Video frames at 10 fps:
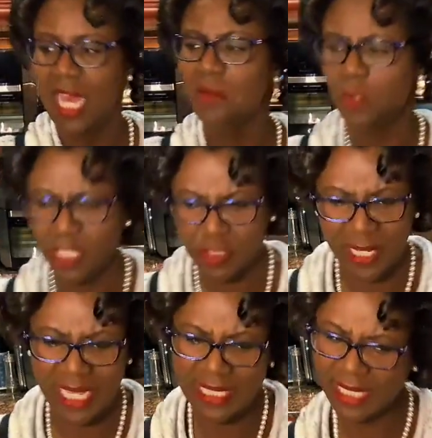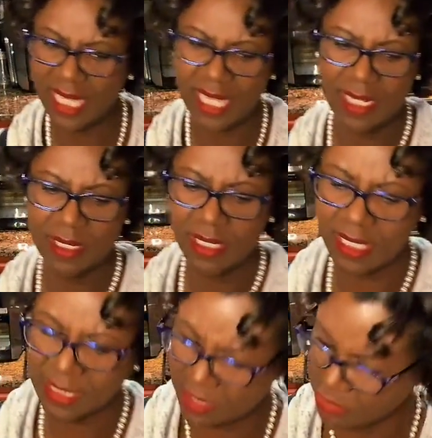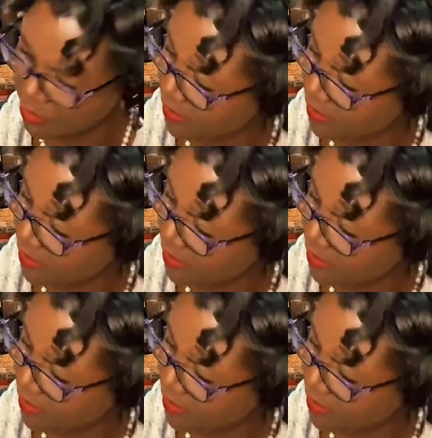I'm gonna wash my hands again because I don't